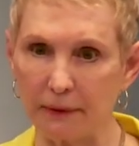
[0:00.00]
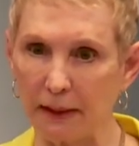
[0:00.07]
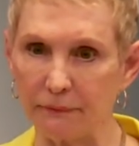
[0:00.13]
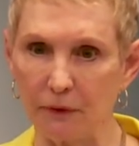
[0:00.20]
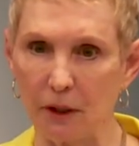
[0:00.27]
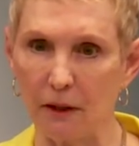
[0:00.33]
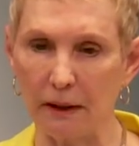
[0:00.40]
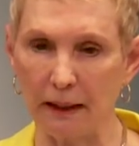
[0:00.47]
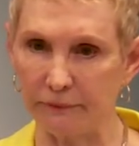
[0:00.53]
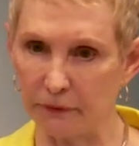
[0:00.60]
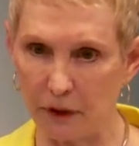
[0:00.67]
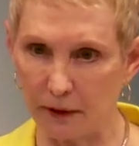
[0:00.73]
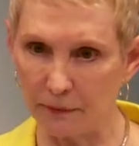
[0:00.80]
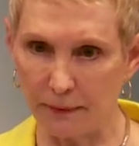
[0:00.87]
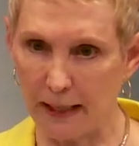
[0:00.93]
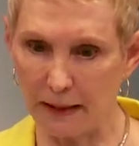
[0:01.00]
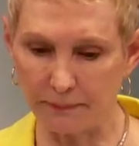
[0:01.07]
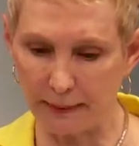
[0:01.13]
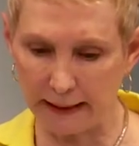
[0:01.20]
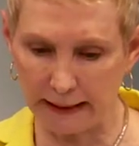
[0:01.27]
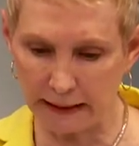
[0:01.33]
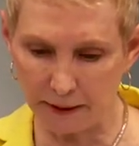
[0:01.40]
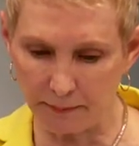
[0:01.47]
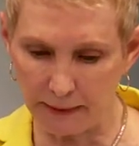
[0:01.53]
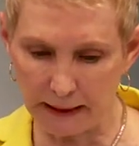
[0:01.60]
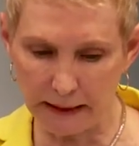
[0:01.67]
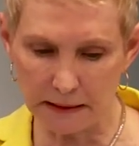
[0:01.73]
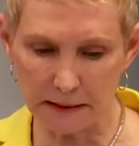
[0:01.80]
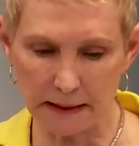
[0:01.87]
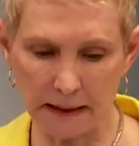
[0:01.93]
I've not arrived by any
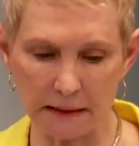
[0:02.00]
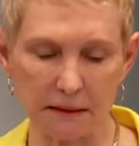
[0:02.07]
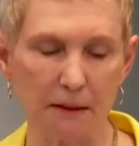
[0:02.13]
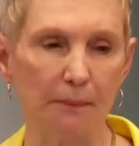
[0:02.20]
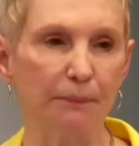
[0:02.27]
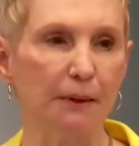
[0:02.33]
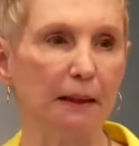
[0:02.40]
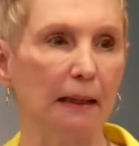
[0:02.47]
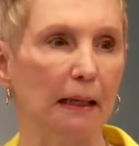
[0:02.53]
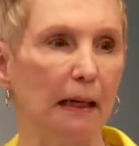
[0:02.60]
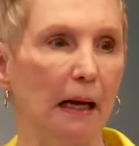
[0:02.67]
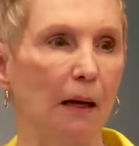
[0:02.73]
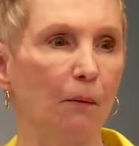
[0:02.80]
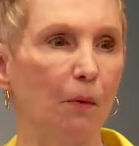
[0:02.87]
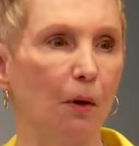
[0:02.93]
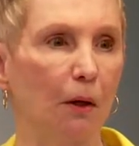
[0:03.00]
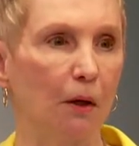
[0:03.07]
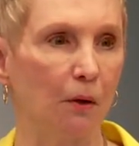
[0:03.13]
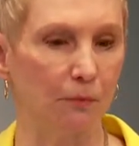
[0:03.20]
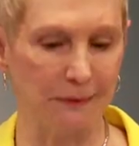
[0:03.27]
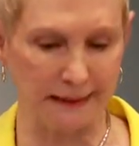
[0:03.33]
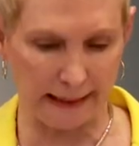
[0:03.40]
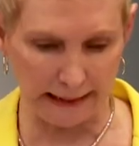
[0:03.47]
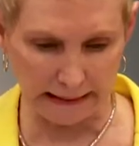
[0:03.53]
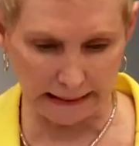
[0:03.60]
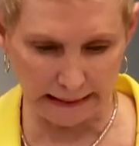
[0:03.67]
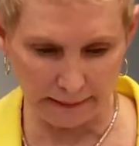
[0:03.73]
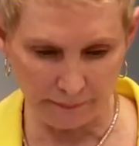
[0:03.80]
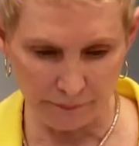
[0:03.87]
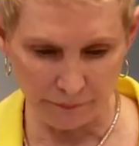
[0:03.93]
means. It's something that I work on
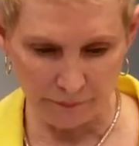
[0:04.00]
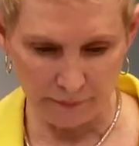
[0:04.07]
daily.